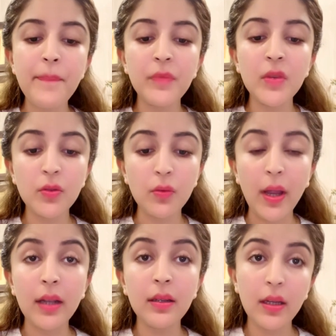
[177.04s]
So,
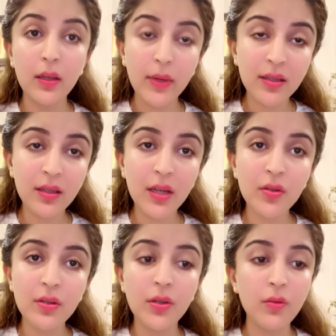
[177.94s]
and
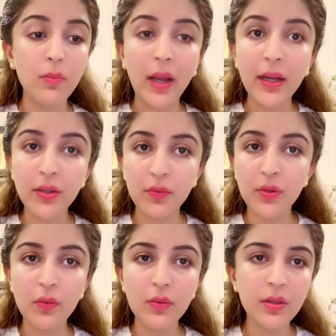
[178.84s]
investigations, mind you,
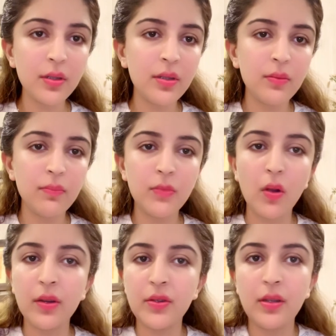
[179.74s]
don't just
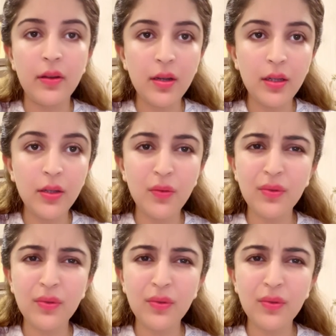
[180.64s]
talk generically, don't